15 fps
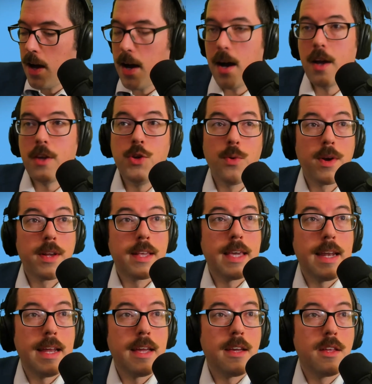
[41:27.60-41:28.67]
you are
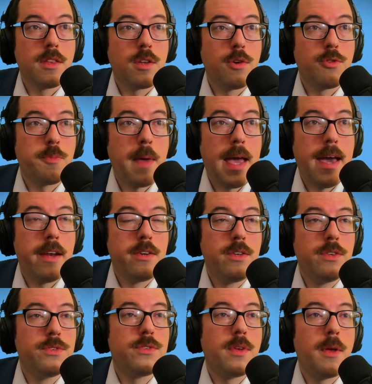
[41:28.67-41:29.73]
getting those
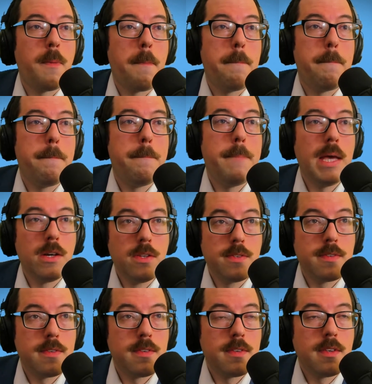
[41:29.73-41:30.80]
panels
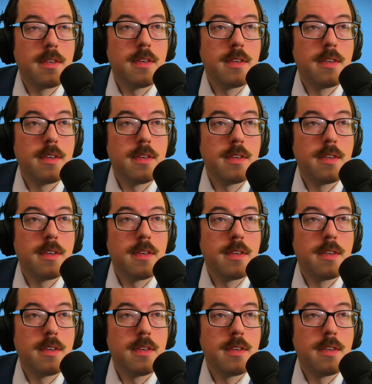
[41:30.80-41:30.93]
built